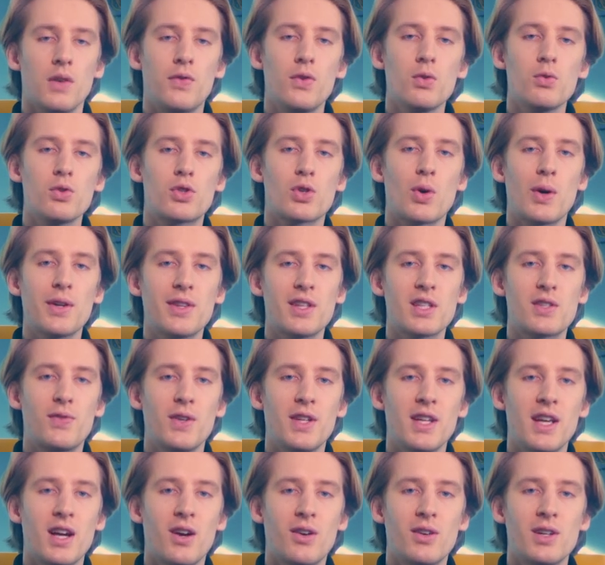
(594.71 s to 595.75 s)
If you enjoyed this
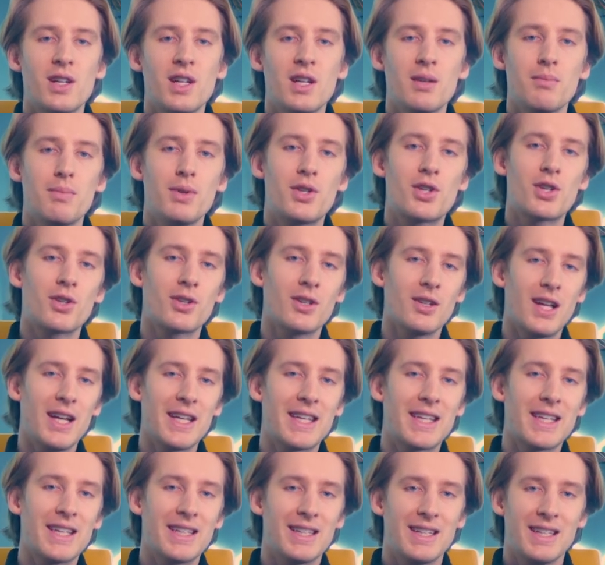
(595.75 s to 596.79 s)
video, be sure to
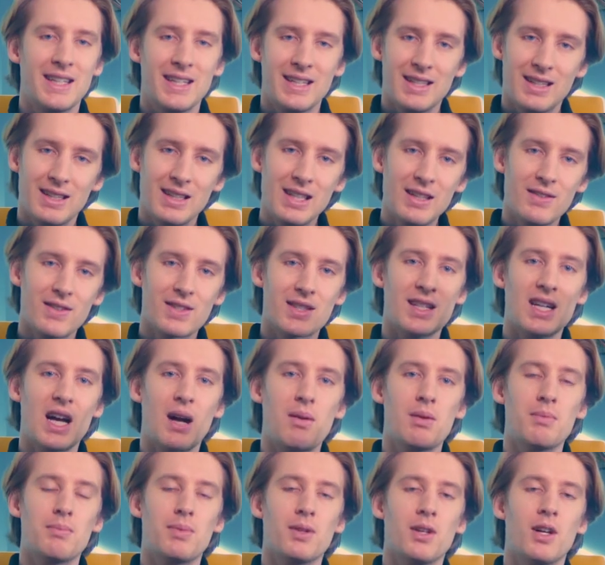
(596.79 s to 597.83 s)
like it, leave us a
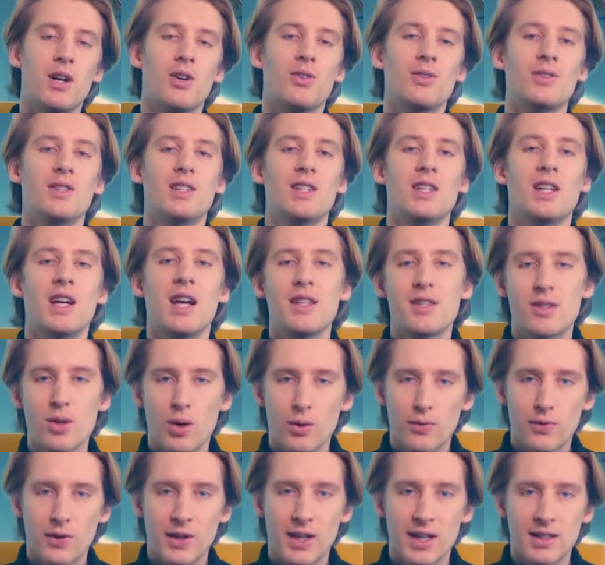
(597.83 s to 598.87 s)
comment below, and
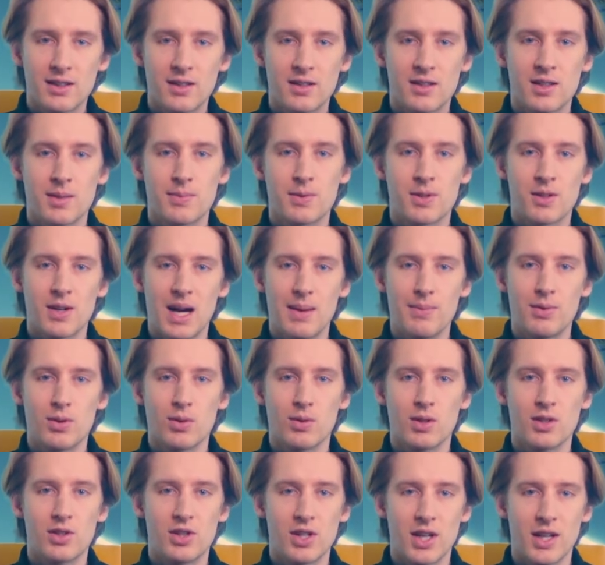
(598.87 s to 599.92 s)
don't forget to subscribe to
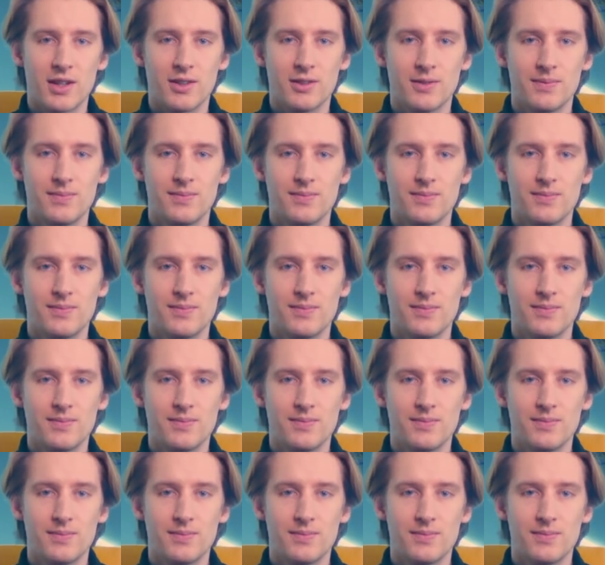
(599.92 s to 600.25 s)
our channel.